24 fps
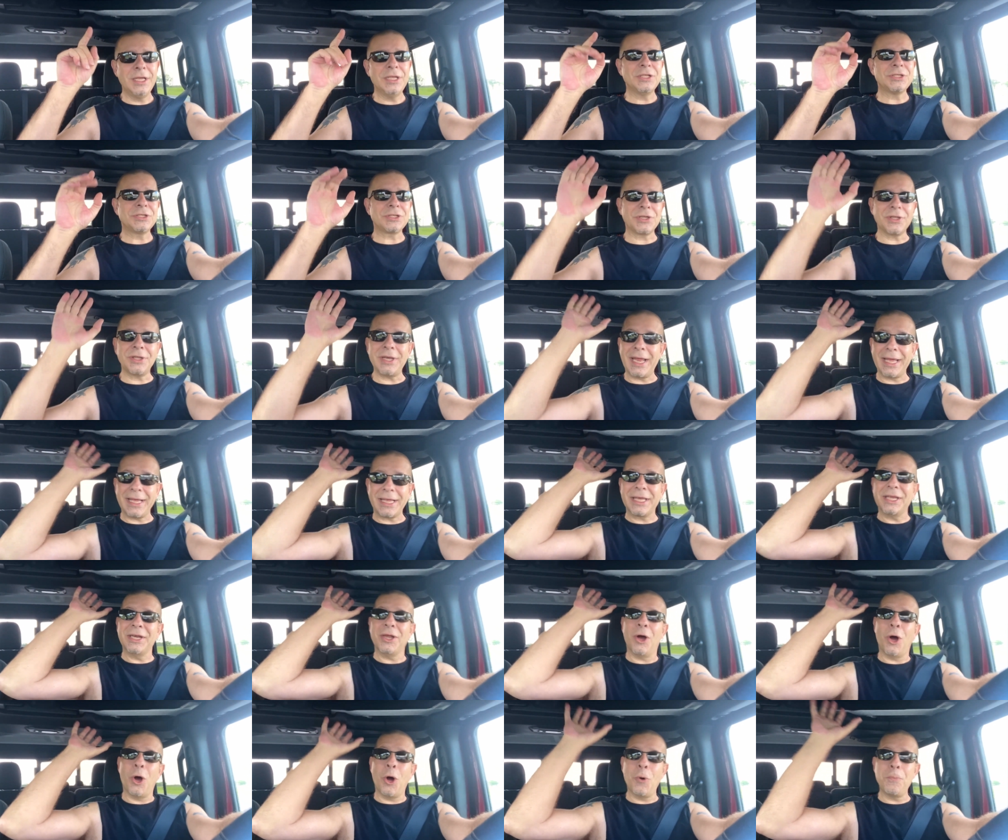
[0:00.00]
so that I can
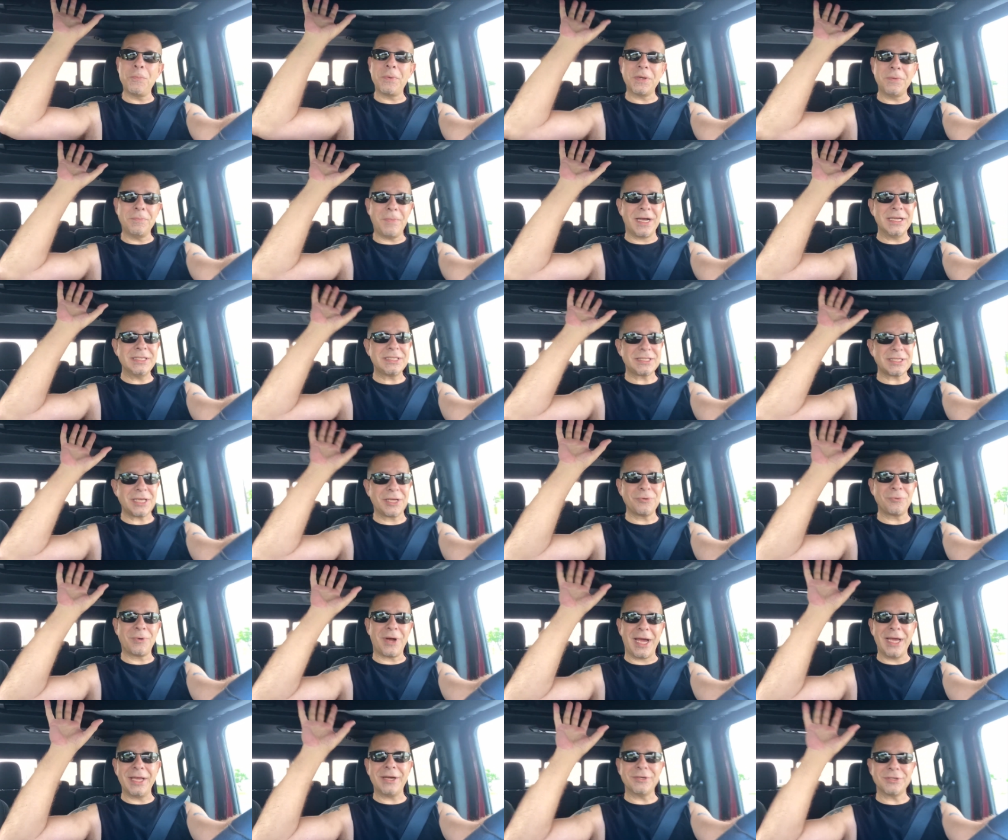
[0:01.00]
open my
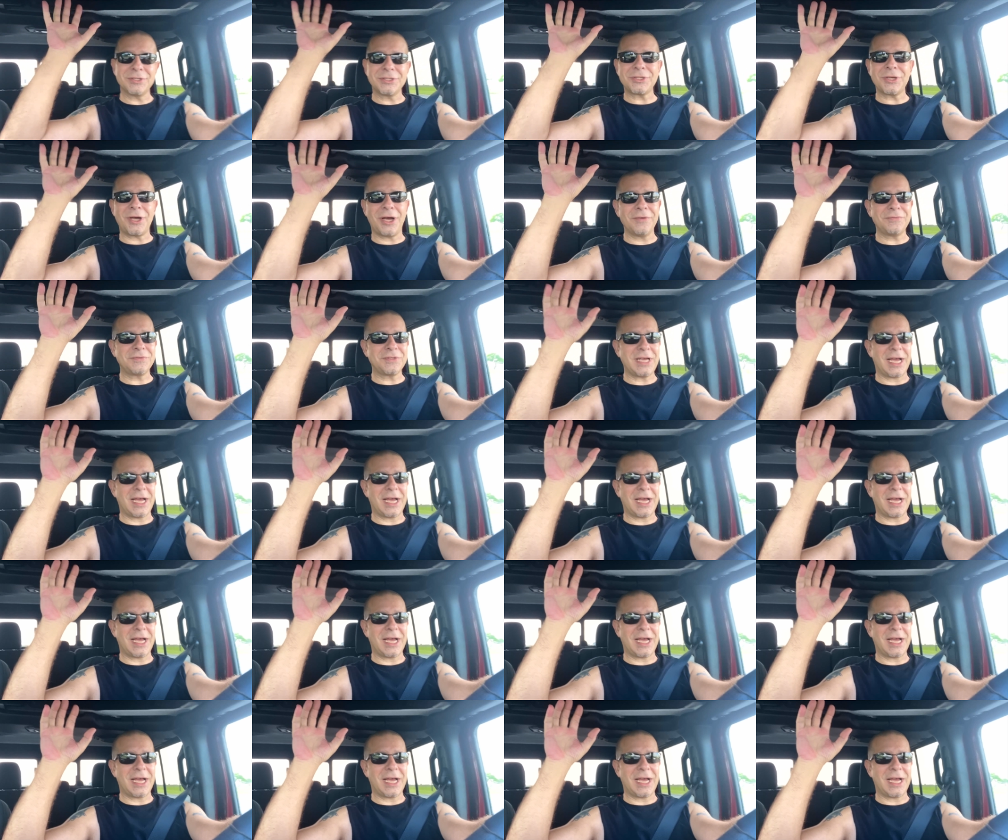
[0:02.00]
Sunrider soft